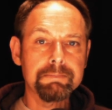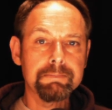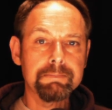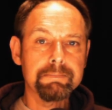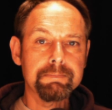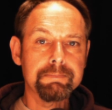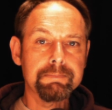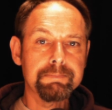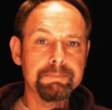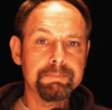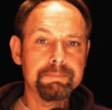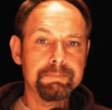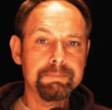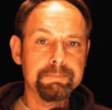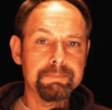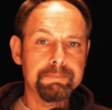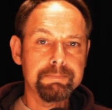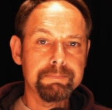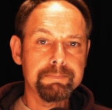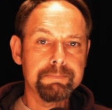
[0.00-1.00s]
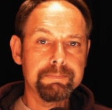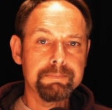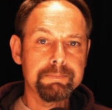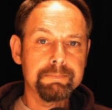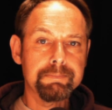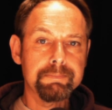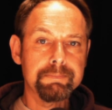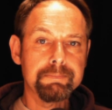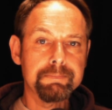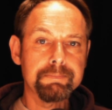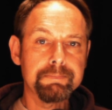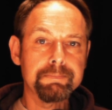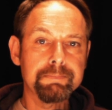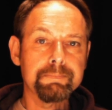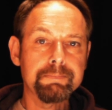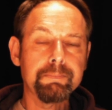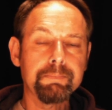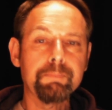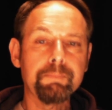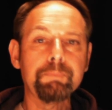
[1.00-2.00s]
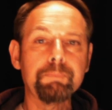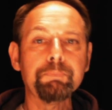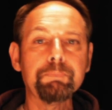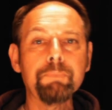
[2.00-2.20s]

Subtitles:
Nobody speaks.